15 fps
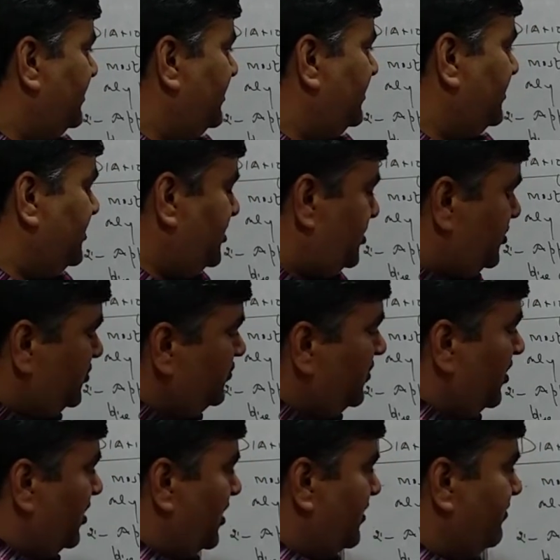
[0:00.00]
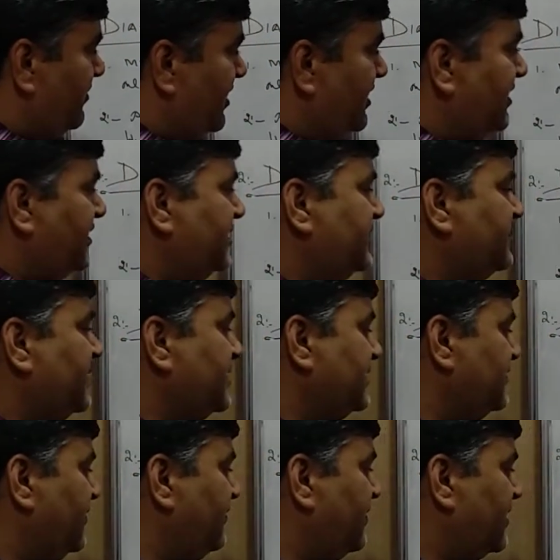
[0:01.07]
These two are mainly
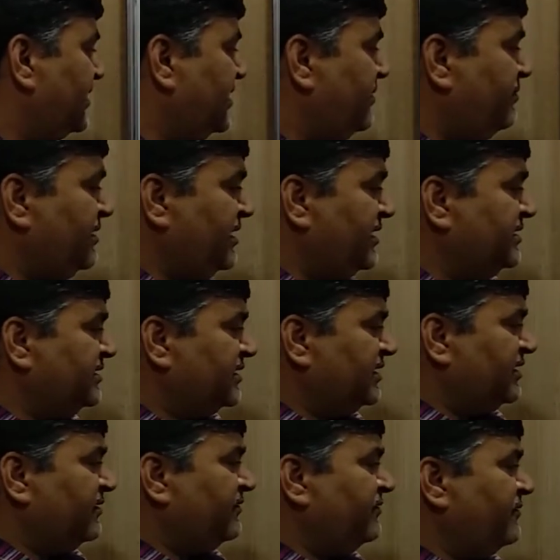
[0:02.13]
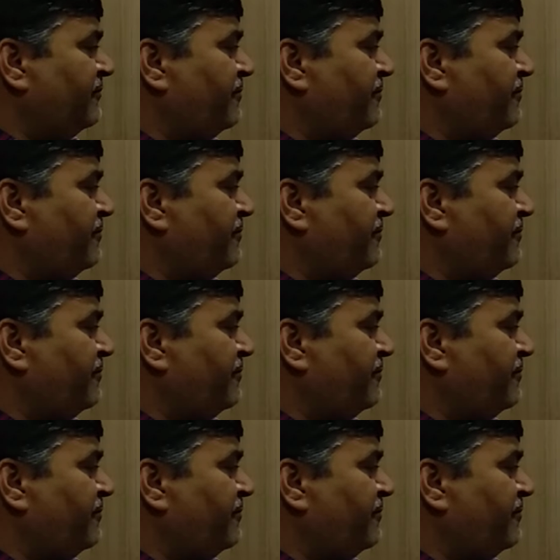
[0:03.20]
responsible for the appearance of